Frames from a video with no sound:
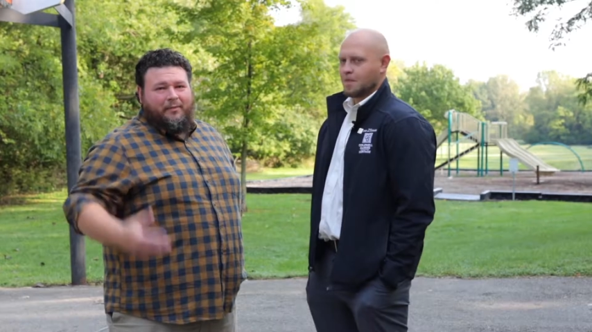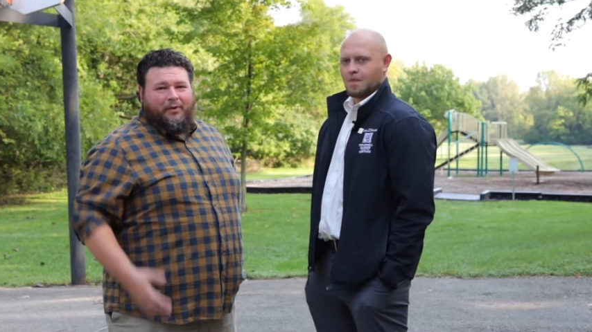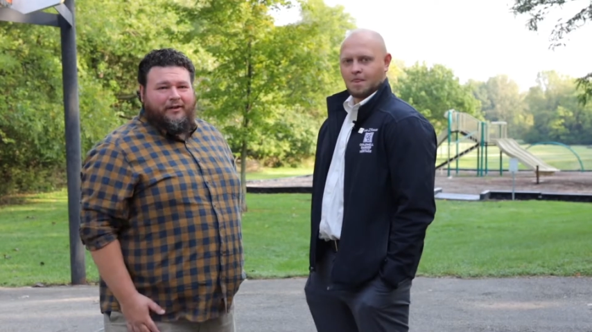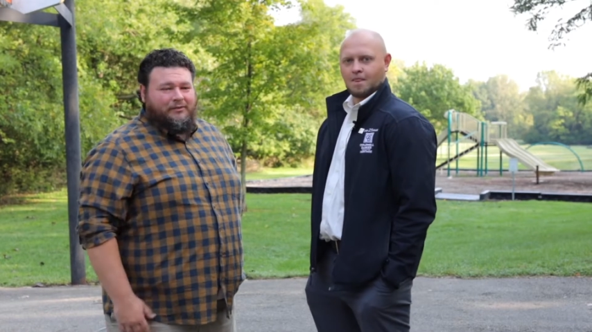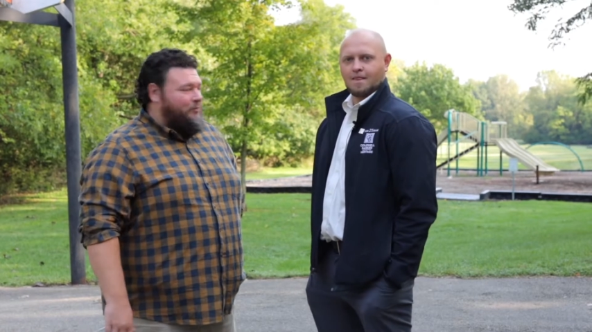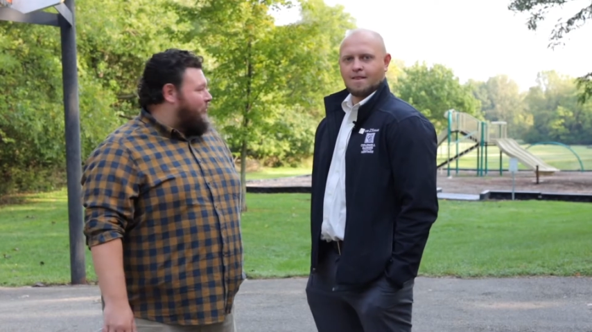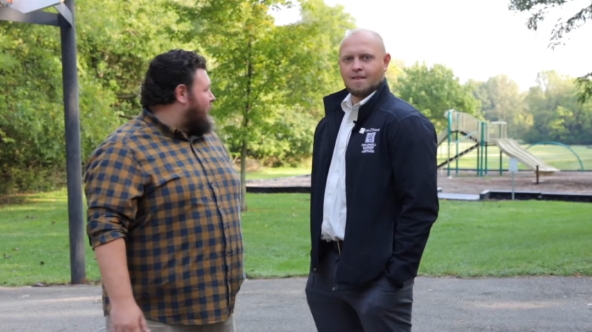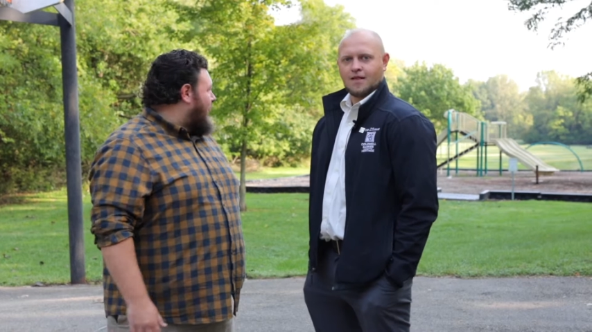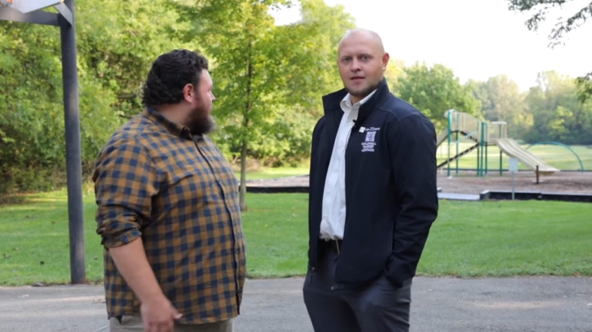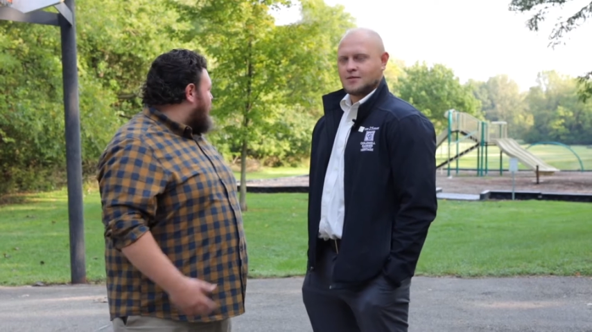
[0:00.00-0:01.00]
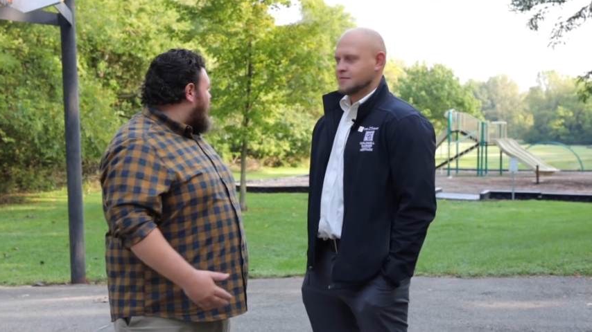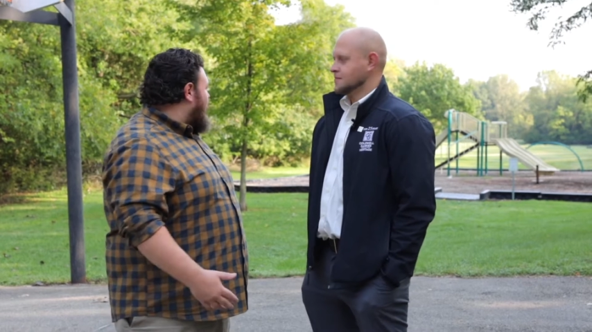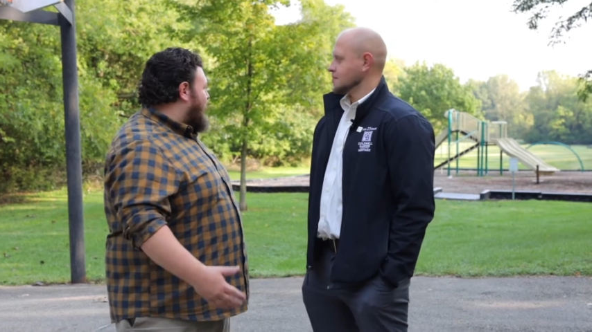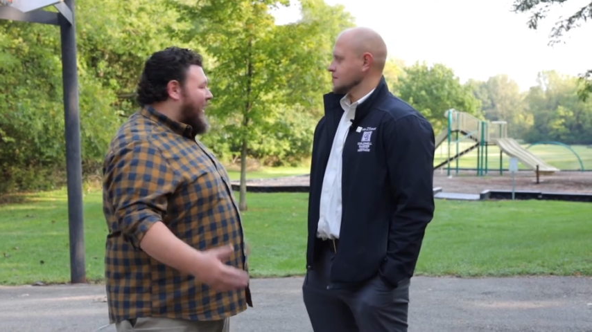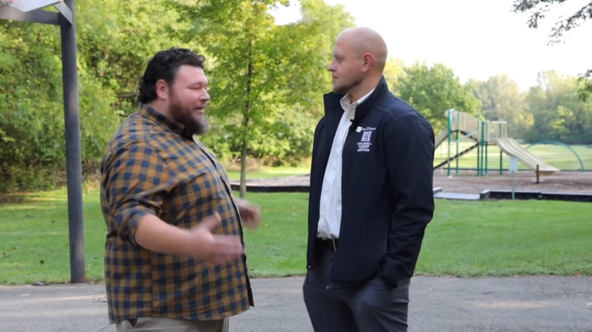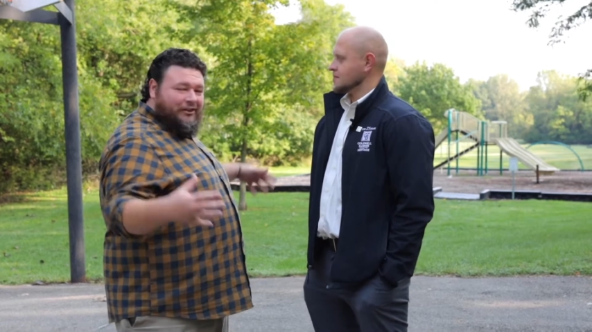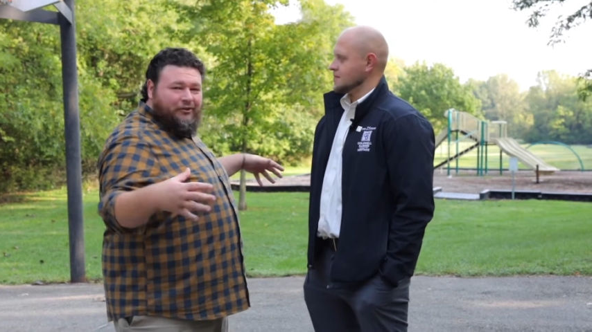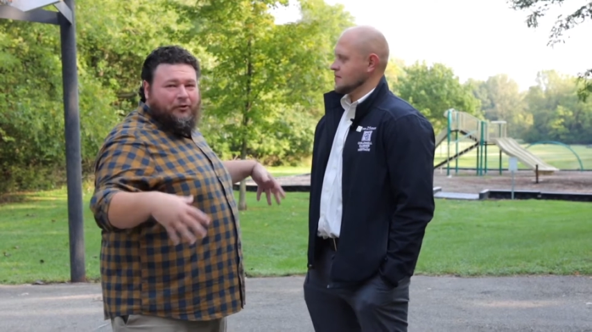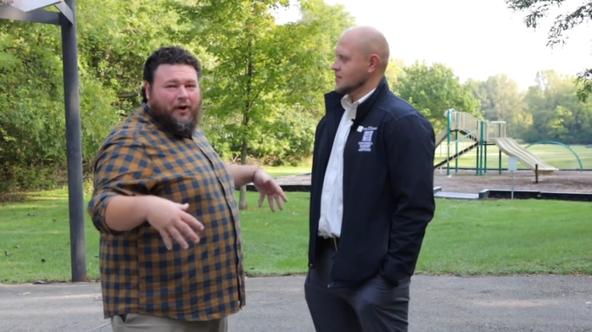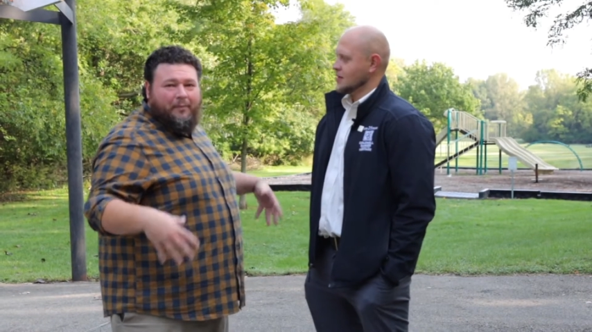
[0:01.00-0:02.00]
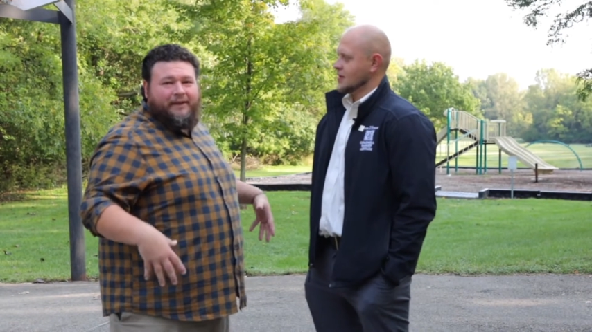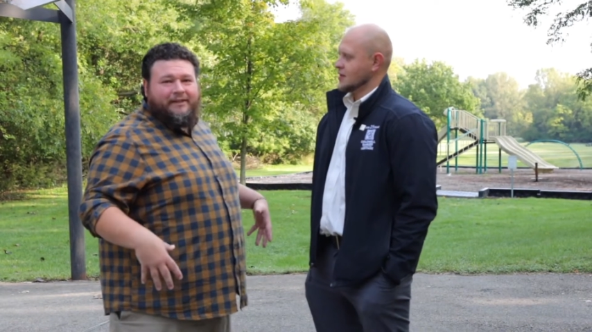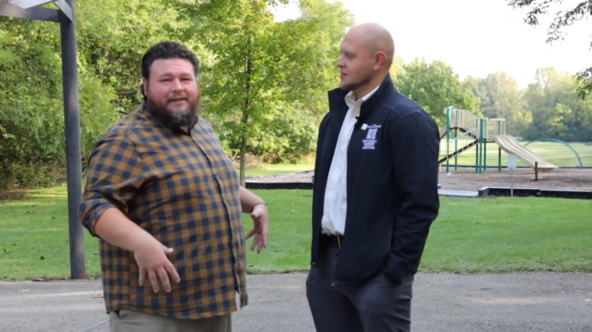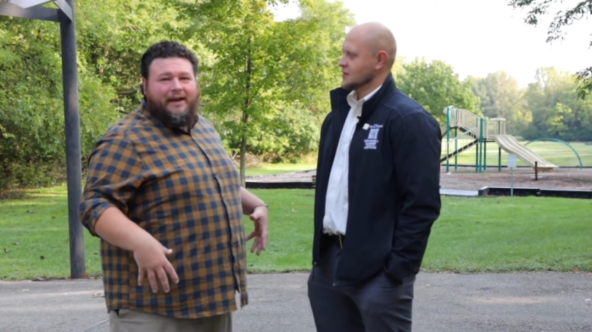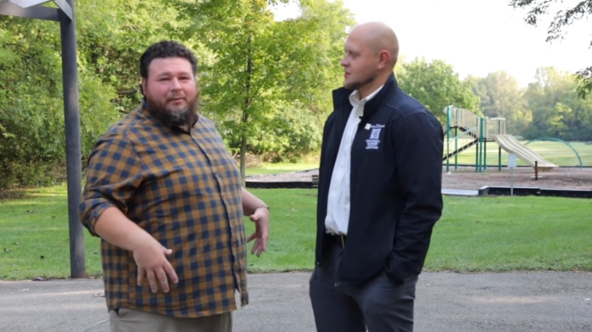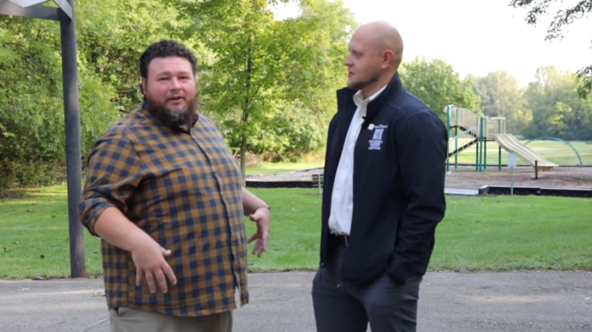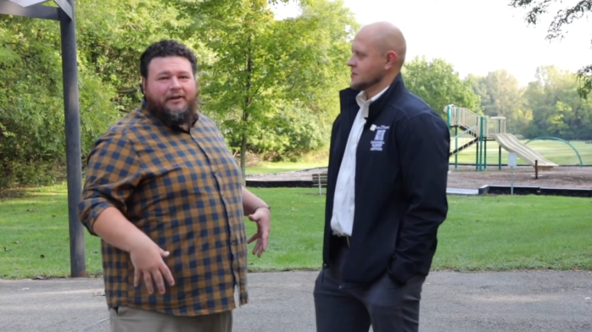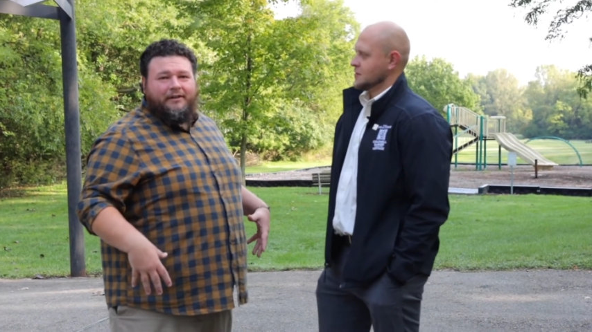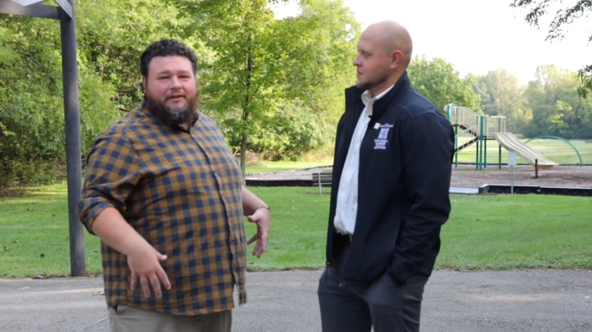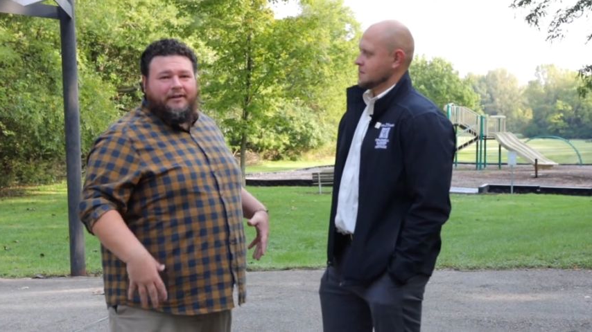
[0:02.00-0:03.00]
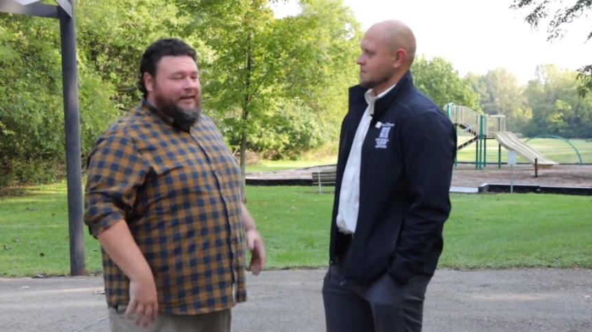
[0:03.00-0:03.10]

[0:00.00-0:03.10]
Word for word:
Speaker 1: of the parks, when I was growing up, I actually grew up in this neighborhood.